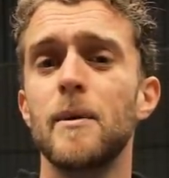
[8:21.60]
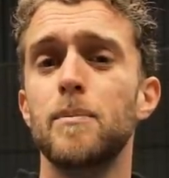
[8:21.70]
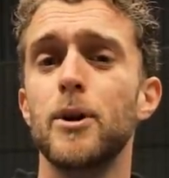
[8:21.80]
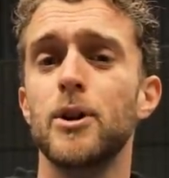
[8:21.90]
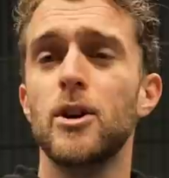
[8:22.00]

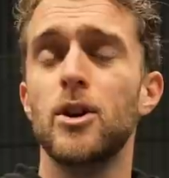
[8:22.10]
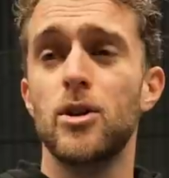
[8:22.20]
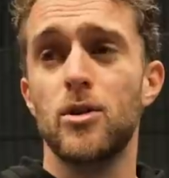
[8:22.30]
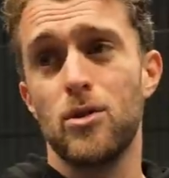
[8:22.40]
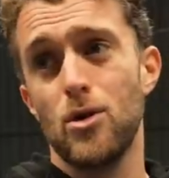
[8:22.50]
but it
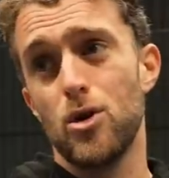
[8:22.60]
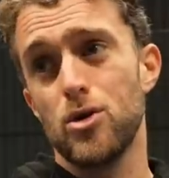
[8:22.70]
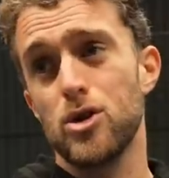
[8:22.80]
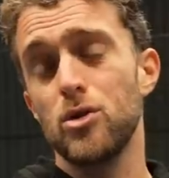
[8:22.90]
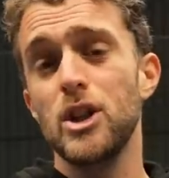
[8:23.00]

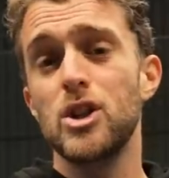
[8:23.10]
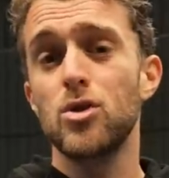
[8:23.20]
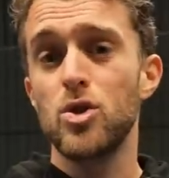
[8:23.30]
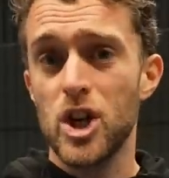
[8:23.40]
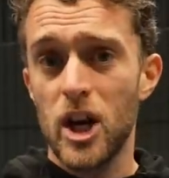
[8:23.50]
also needs
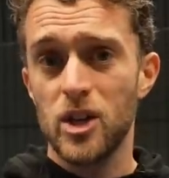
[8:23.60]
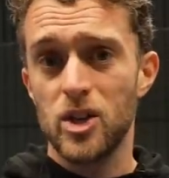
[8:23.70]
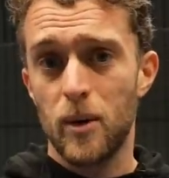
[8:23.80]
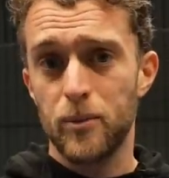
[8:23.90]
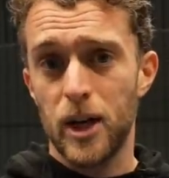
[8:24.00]
to change
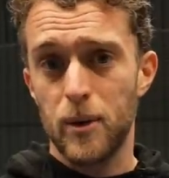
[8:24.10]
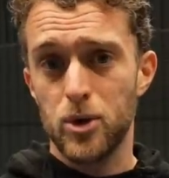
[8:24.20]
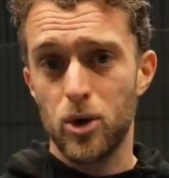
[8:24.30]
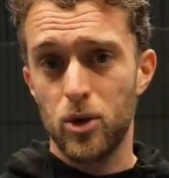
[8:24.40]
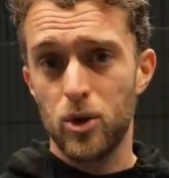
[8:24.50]
sometimes.
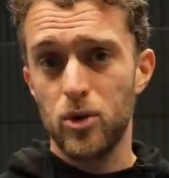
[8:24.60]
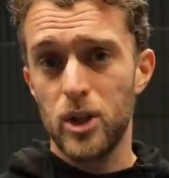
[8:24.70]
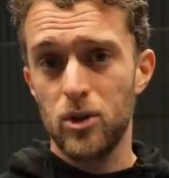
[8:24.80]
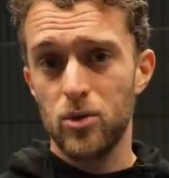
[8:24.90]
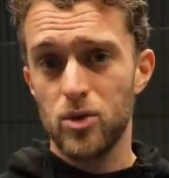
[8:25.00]
So you
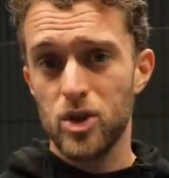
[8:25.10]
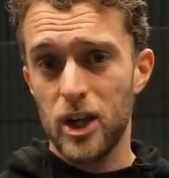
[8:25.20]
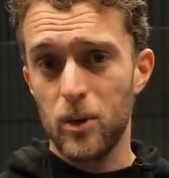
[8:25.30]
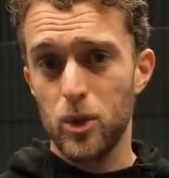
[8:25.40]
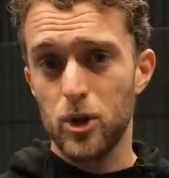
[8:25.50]
need to
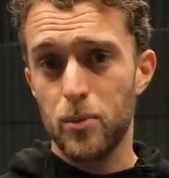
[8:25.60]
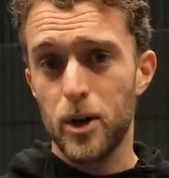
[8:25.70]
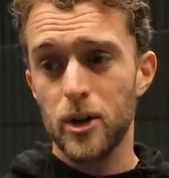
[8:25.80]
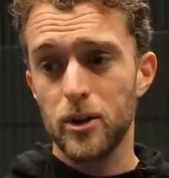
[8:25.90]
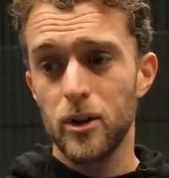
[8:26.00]
say with your
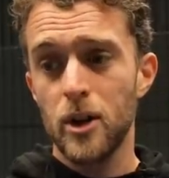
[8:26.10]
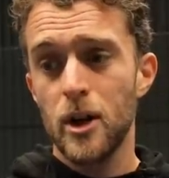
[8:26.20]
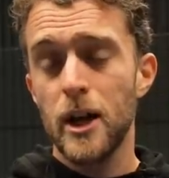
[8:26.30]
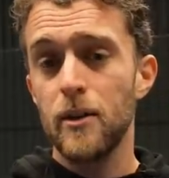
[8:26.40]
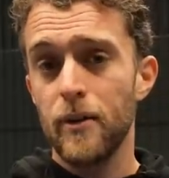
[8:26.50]
partner,
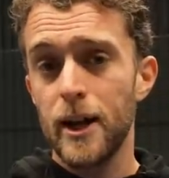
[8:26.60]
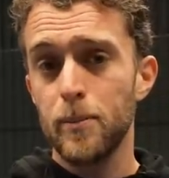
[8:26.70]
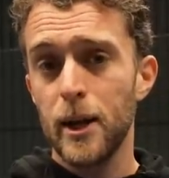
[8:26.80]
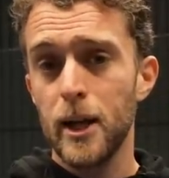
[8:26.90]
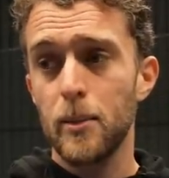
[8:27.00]
if I'm
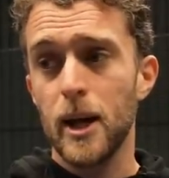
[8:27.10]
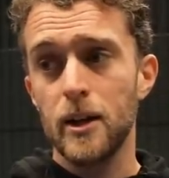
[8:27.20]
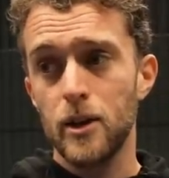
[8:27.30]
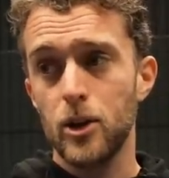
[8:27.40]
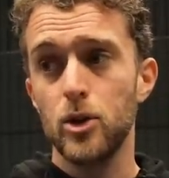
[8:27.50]
playing
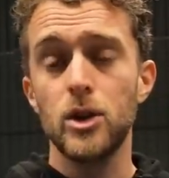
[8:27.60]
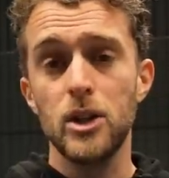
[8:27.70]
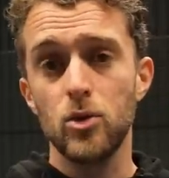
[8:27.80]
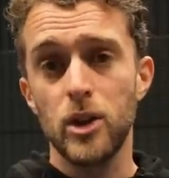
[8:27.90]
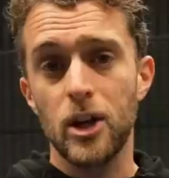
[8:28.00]
bad, you
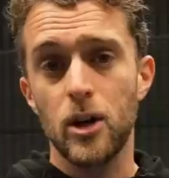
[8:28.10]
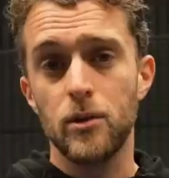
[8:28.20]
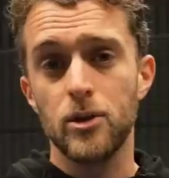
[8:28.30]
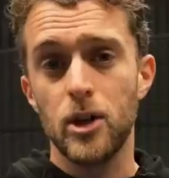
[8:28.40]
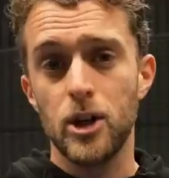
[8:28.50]
need to take
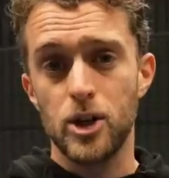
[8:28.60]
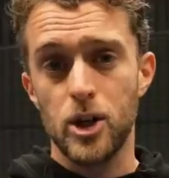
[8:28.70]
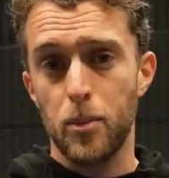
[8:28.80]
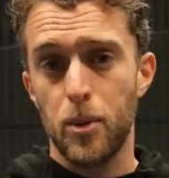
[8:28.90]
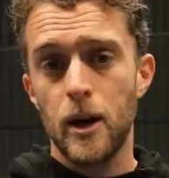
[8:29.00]
over the
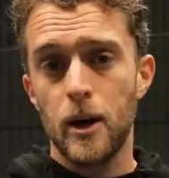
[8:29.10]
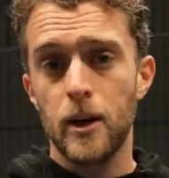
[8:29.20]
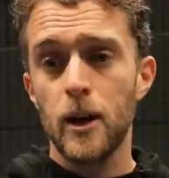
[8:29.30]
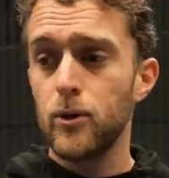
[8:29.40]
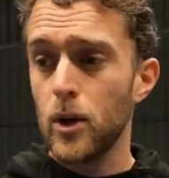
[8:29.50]
leadership.
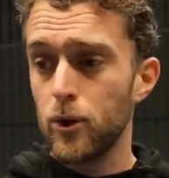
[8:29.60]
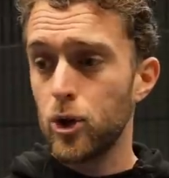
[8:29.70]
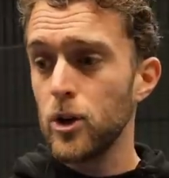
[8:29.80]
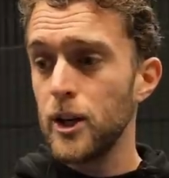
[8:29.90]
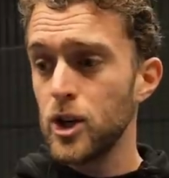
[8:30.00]
And if you have a
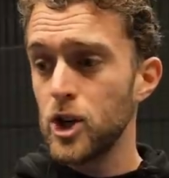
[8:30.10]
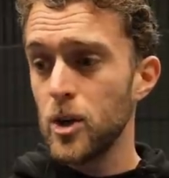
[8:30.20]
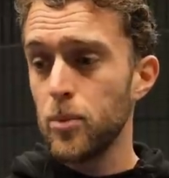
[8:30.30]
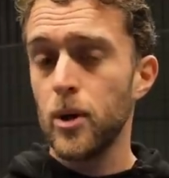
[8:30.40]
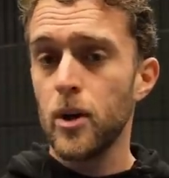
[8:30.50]
good
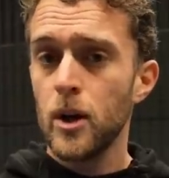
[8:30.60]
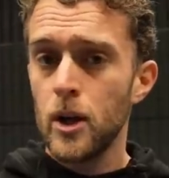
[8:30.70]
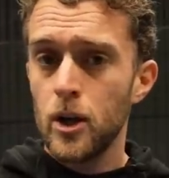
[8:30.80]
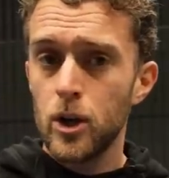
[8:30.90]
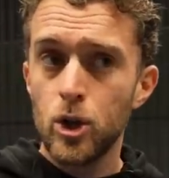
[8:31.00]
leadership,
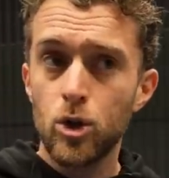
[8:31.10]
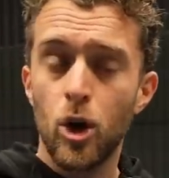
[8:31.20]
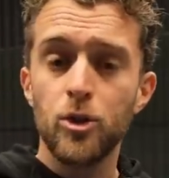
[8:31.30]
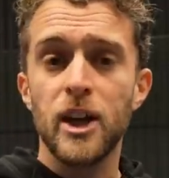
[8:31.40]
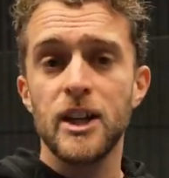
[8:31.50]
you
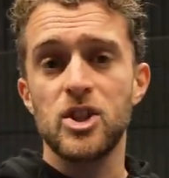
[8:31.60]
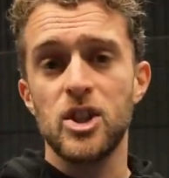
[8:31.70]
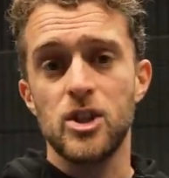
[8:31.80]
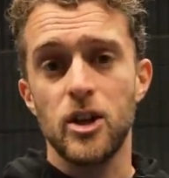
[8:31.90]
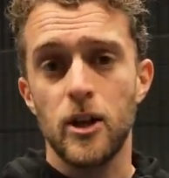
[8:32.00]
don't get
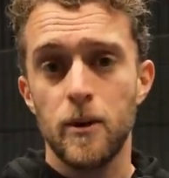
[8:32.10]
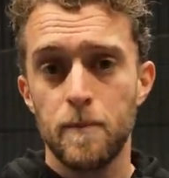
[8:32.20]
seasick.